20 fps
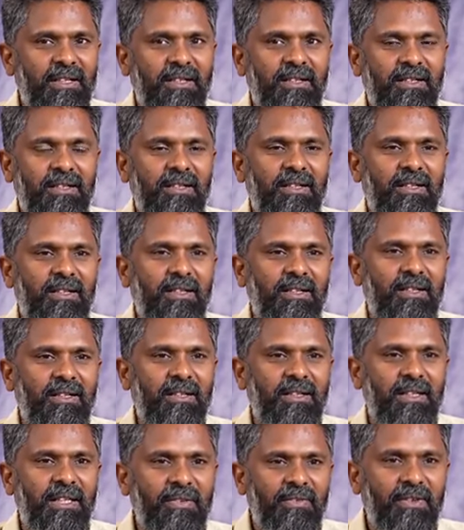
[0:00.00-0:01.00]
and
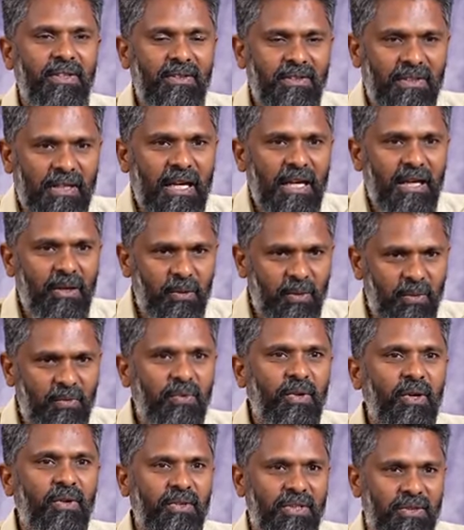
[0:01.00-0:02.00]
even I look
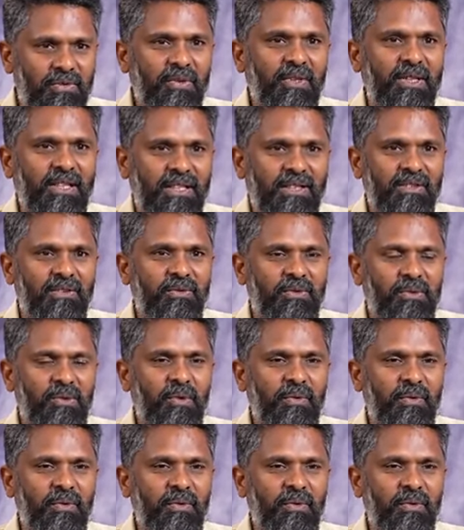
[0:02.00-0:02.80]
forward for that. So